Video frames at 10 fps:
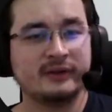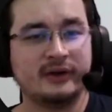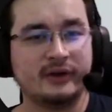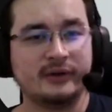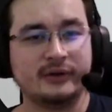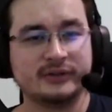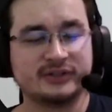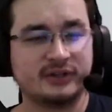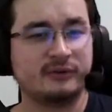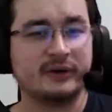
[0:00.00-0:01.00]
uh,
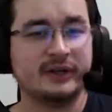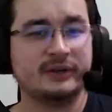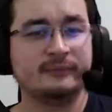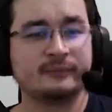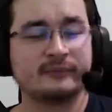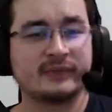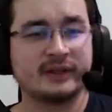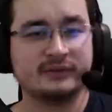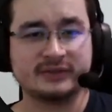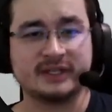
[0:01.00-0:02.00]
story
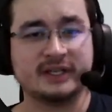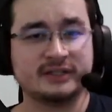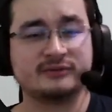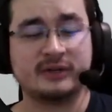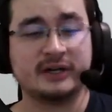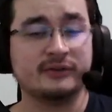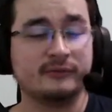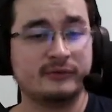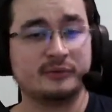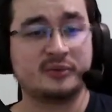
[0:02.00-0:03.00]
using histoire in a
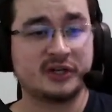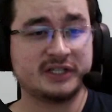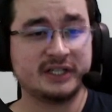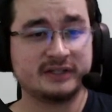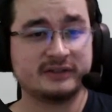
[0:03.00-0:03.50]
Vue project.